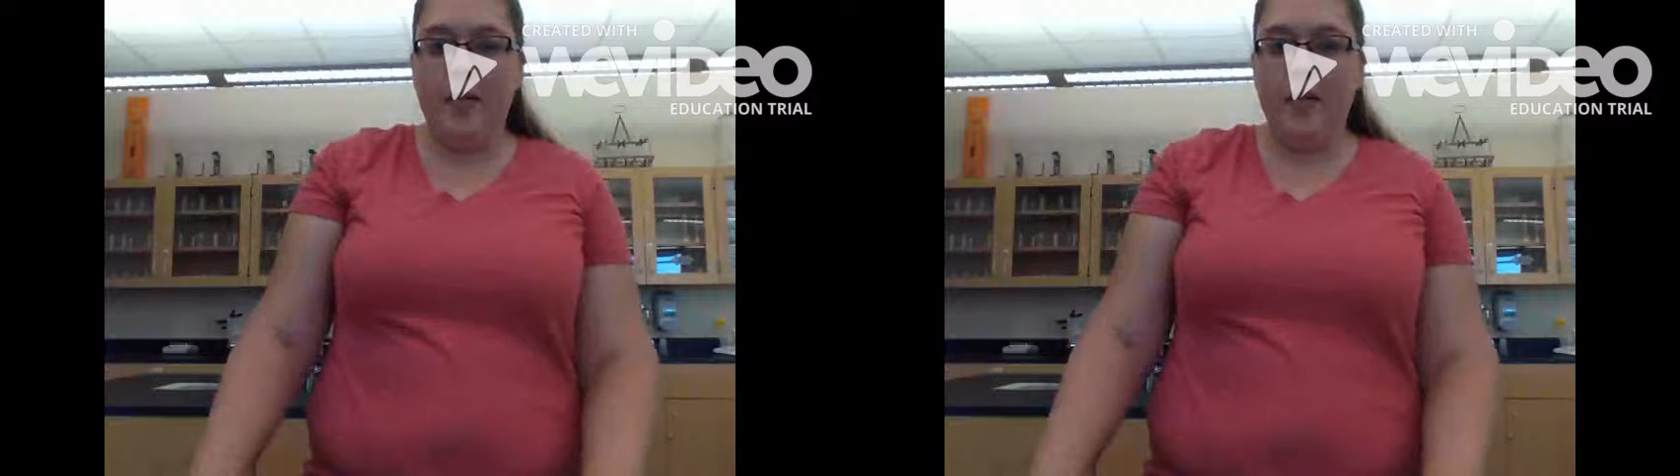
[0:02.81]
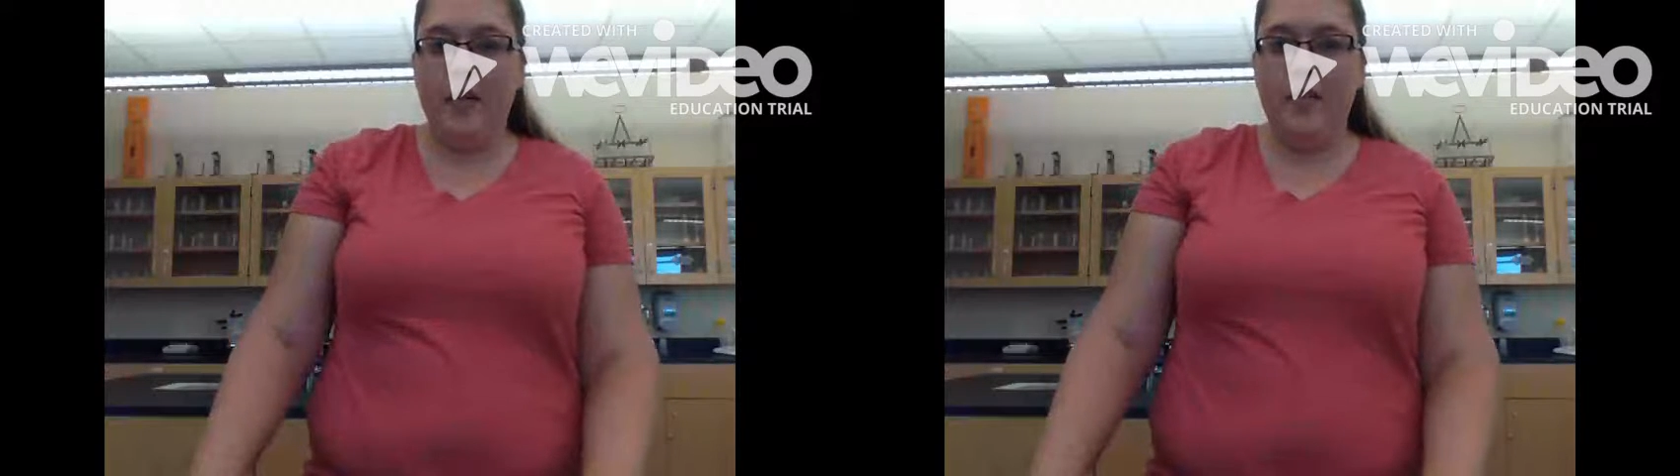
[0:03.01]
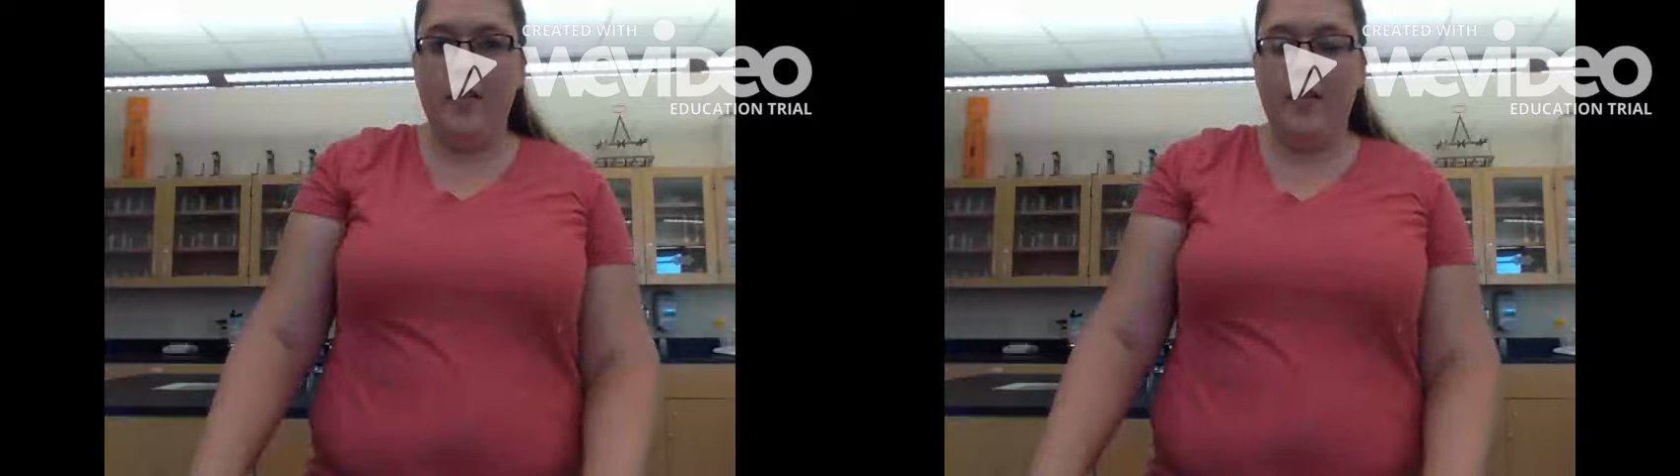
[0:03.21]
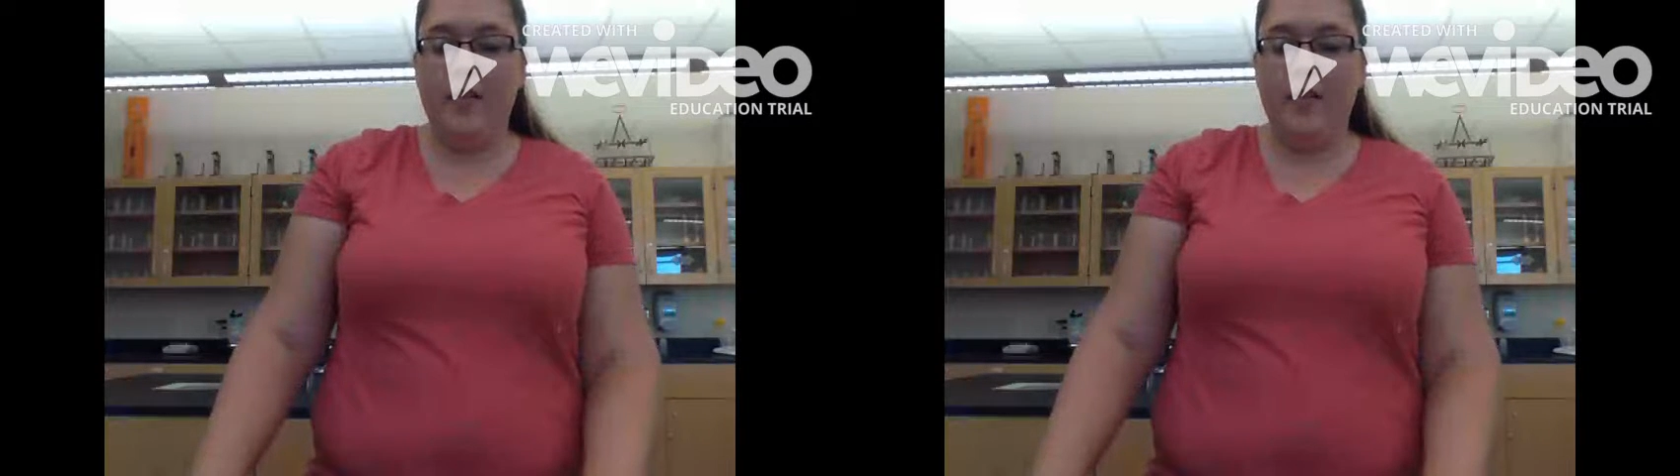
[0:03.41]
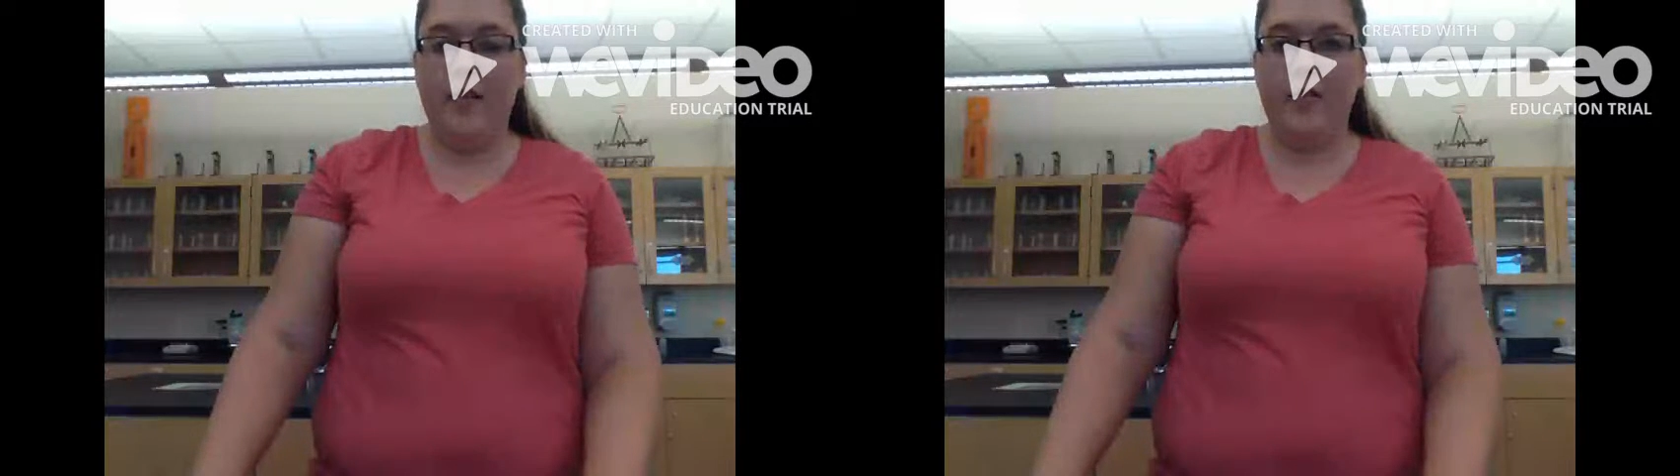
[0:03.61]
going to do a
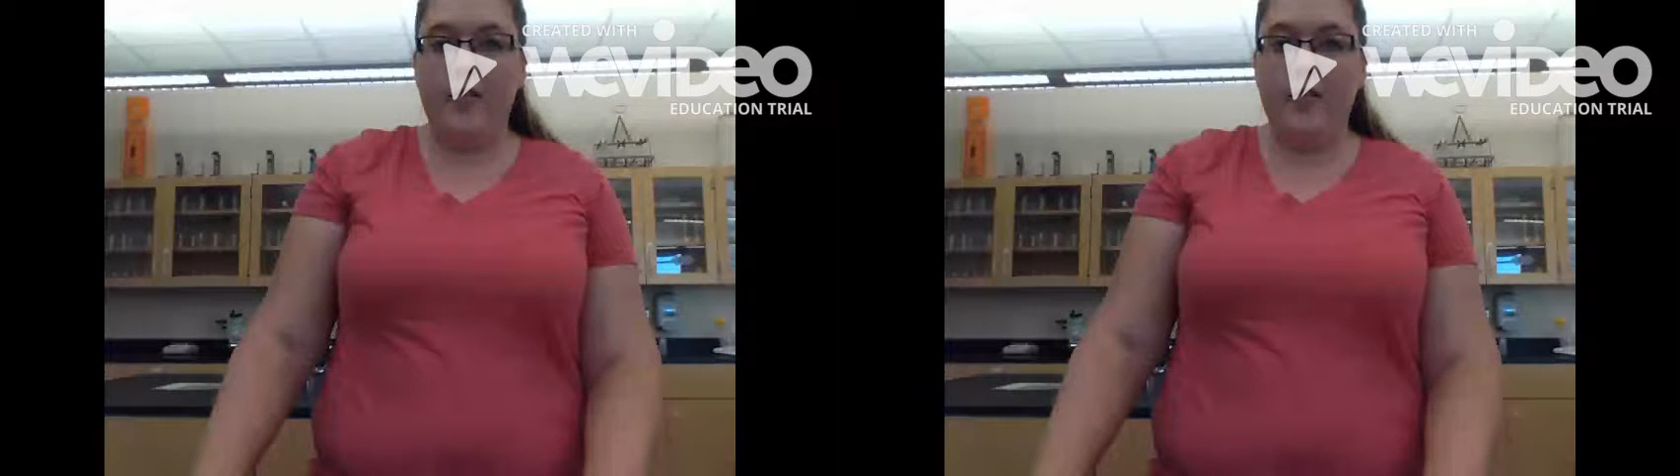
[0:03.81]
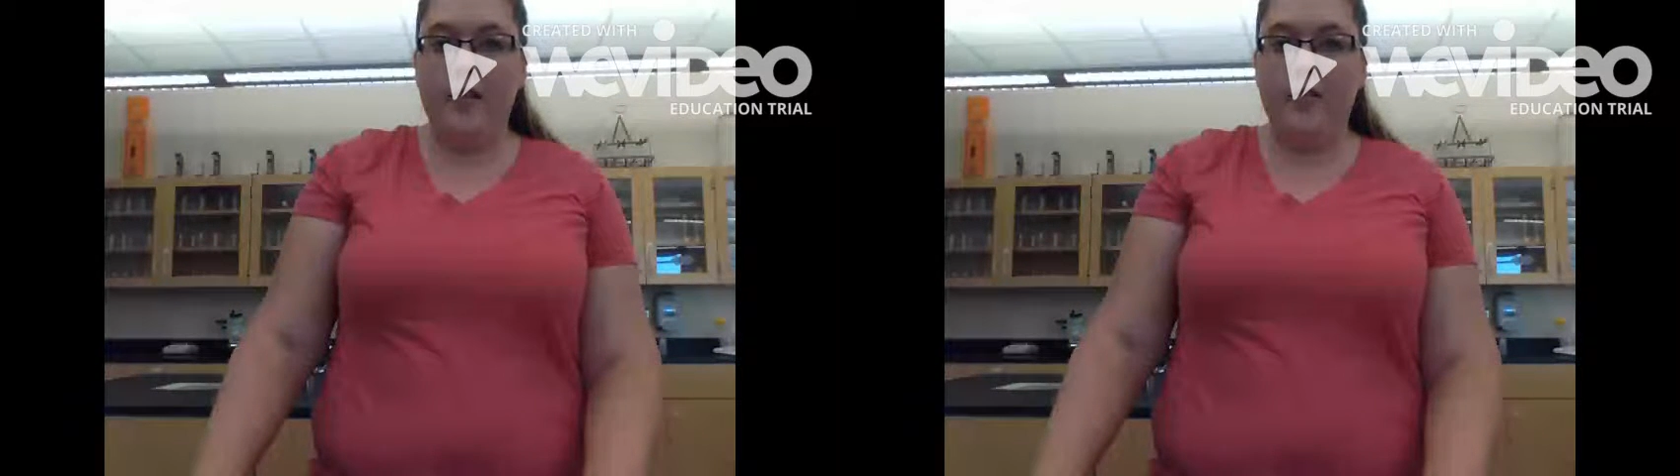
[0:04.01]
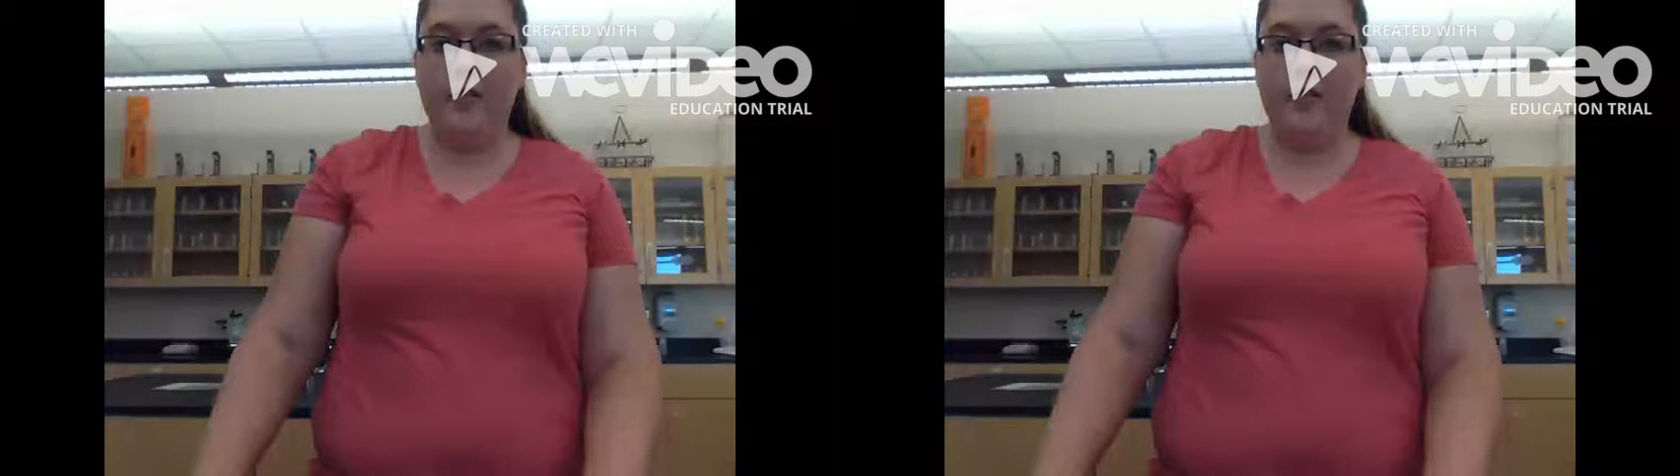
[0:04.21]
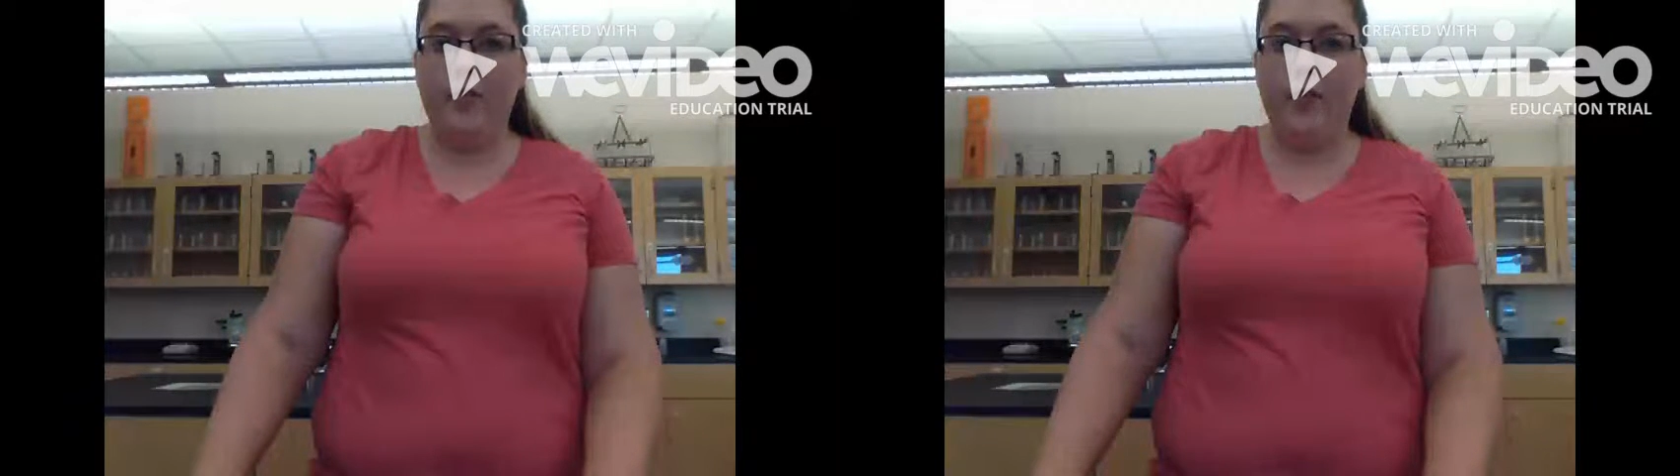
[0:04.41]
demonstration for you.